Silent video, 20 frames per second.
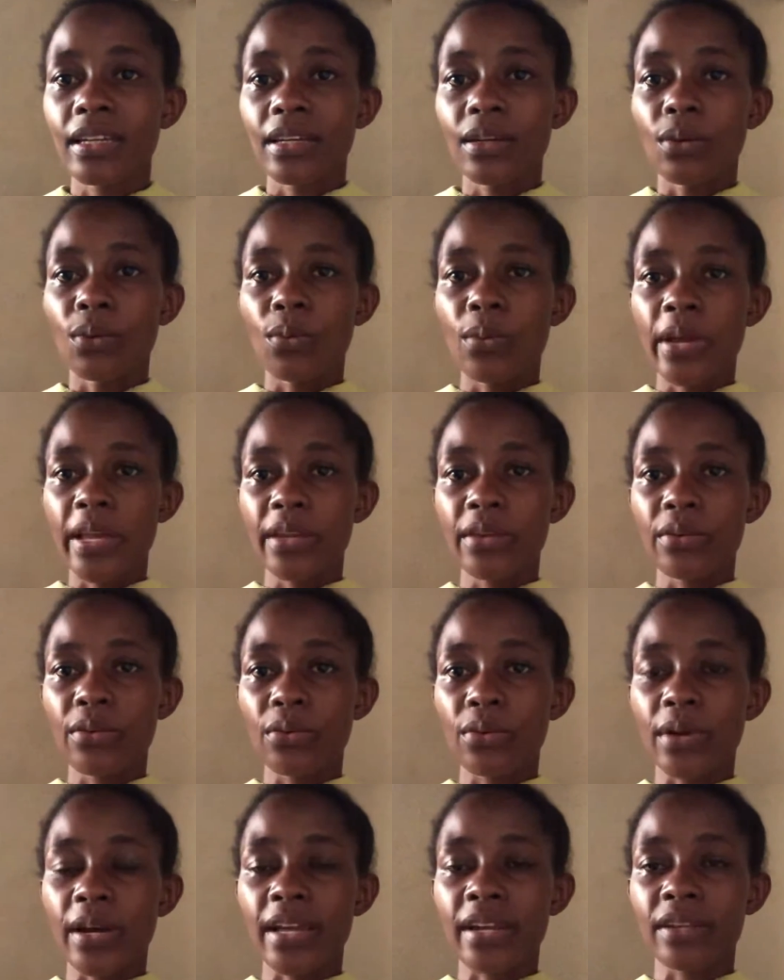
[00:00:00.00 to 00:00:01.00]
when you
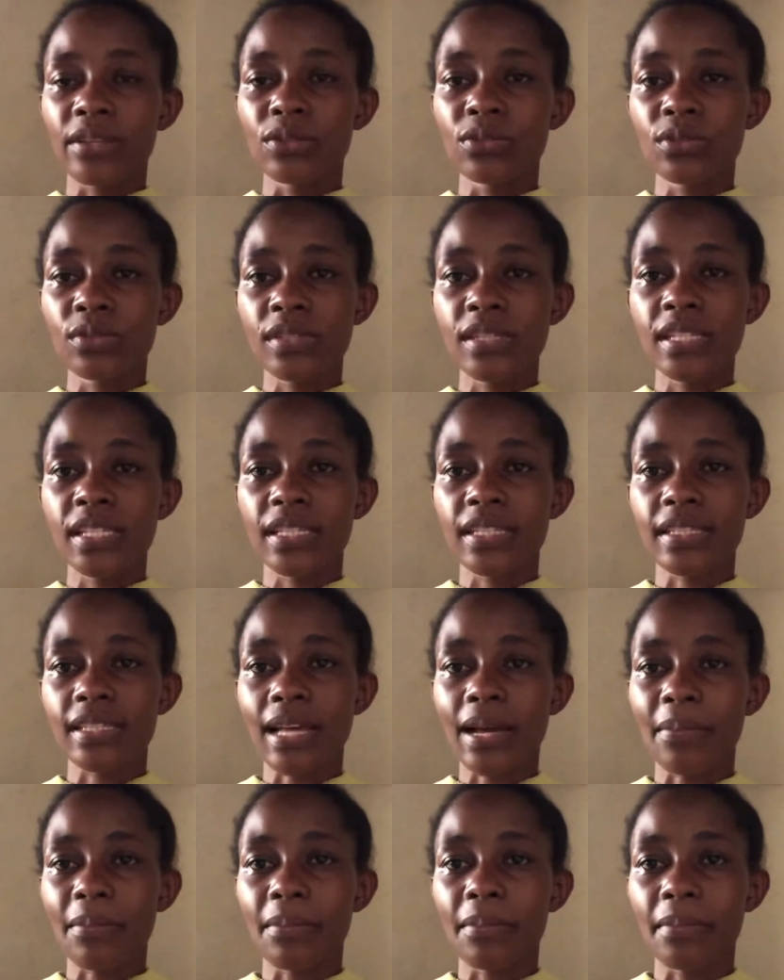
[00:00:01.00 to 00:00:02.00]
are using
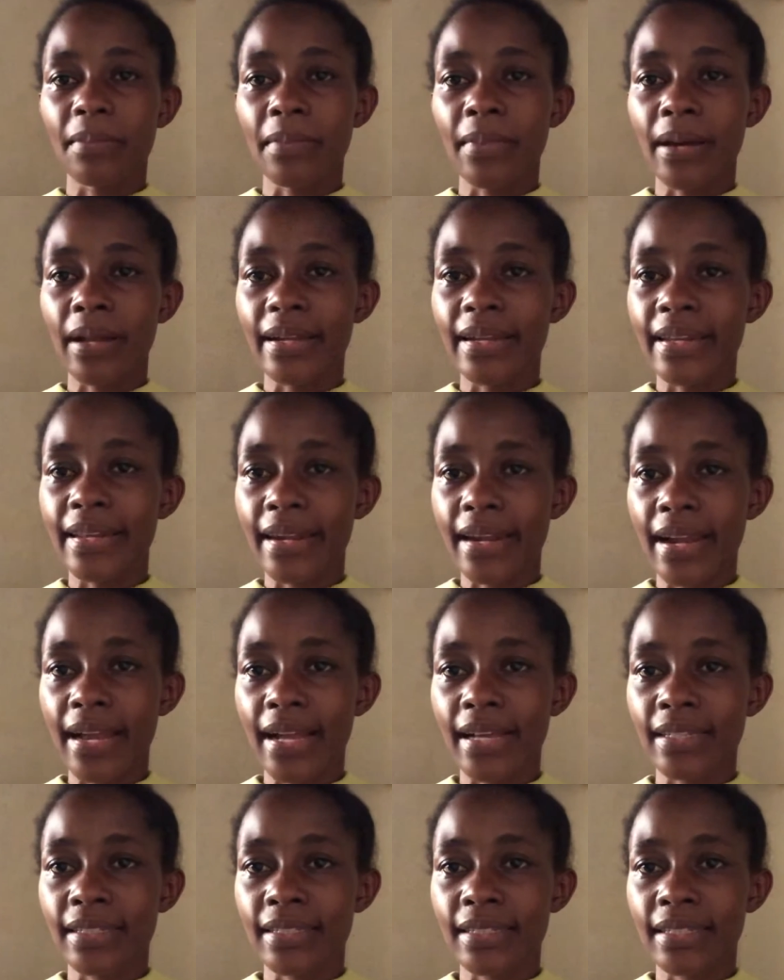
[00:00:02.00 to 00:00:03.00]
some
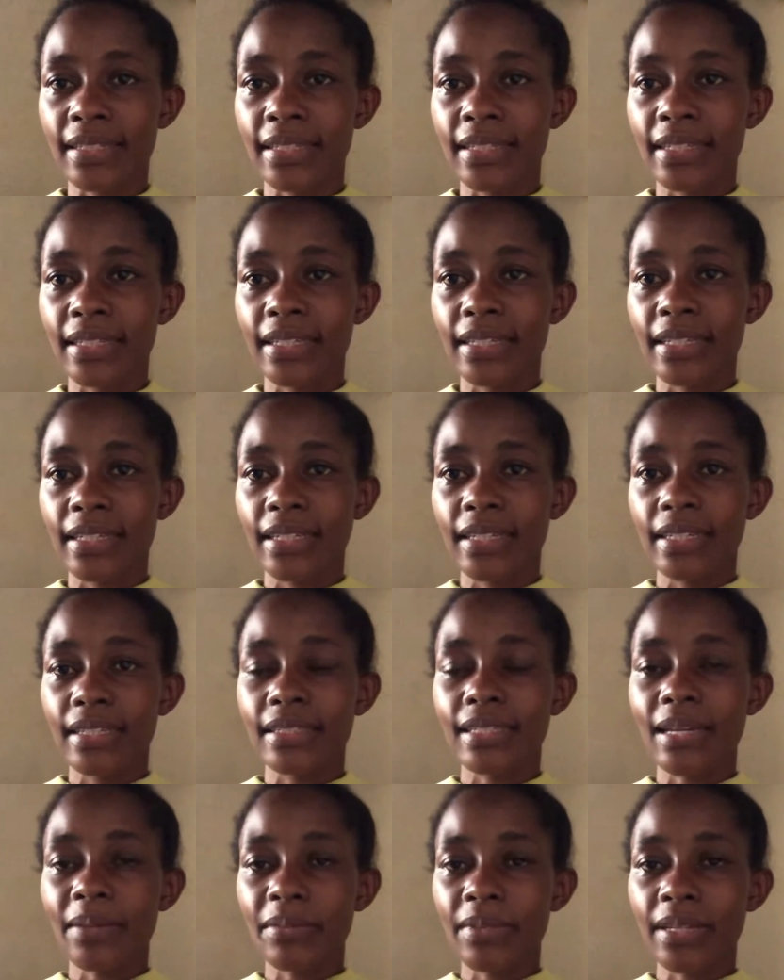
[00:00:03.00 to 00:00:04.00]
drugs
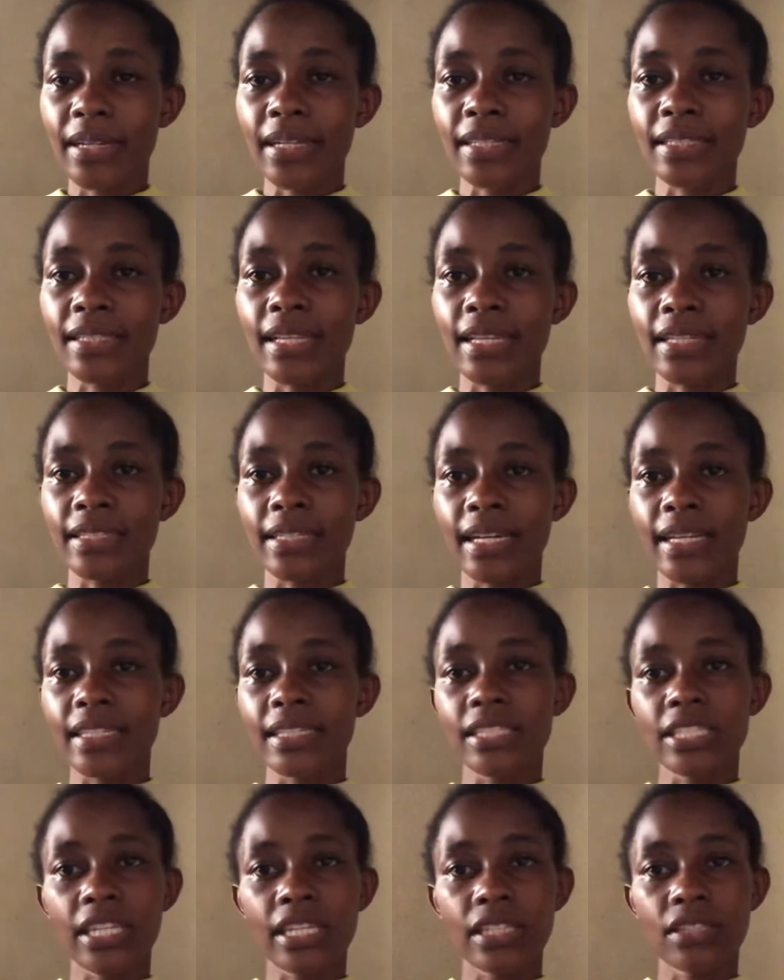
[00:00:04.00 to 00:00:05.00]
that can
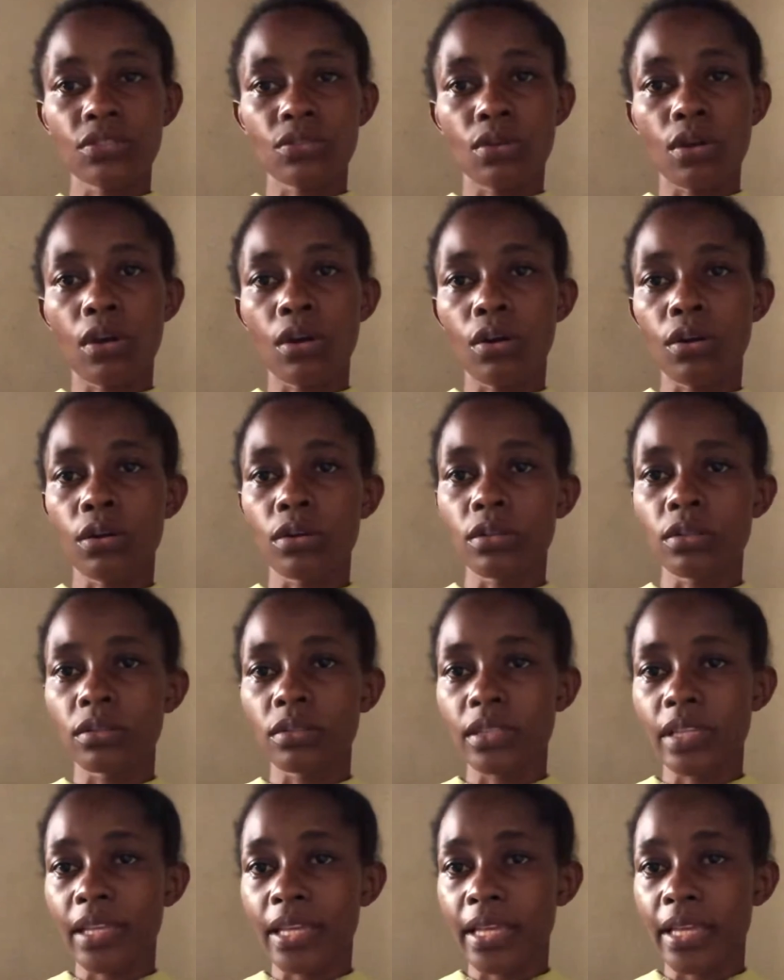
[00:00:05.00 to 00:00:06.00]
change
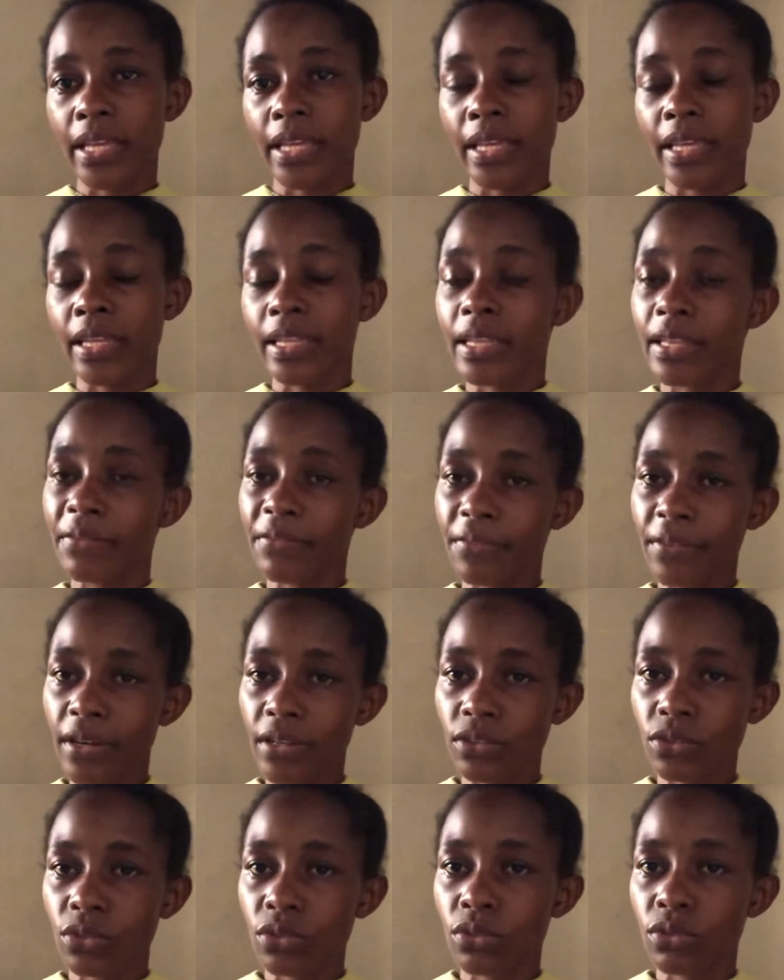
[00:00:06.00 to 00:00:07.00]
the
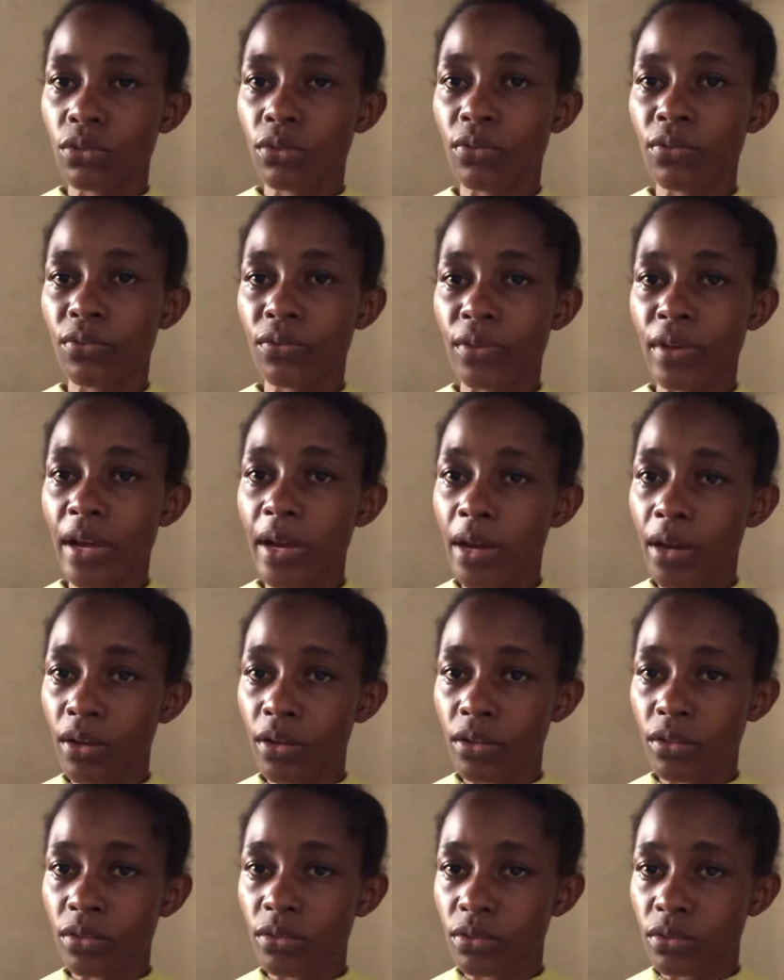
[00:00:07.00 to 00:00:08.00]
function of your
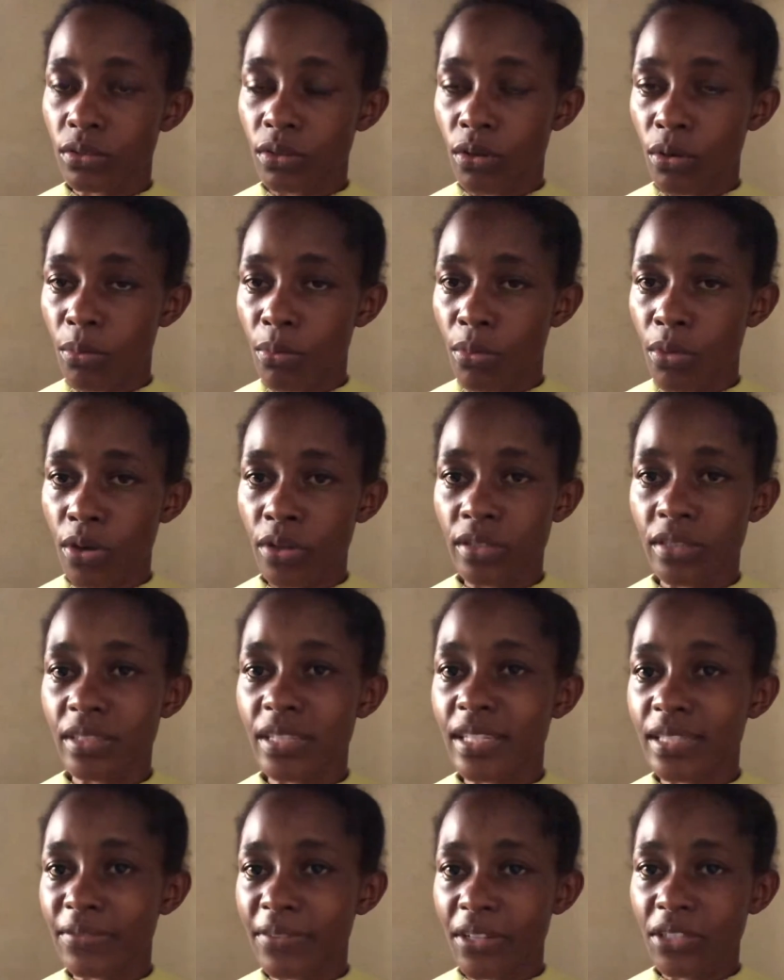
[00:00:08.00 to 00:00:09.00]
hormone, the
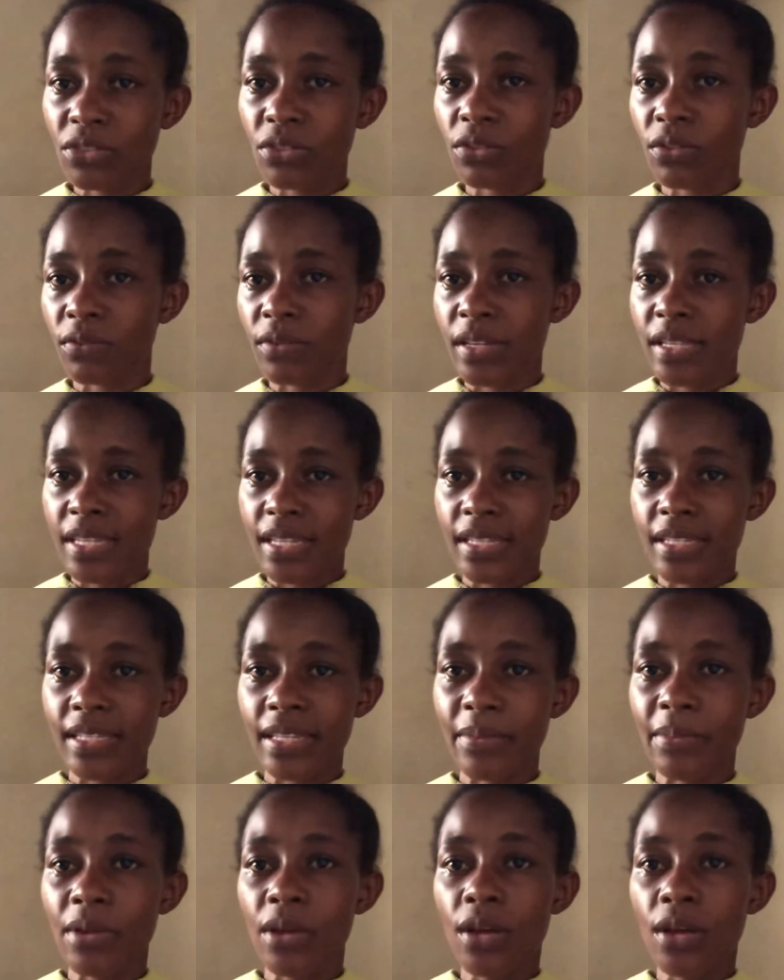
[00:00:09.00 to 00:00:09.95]
function of your system.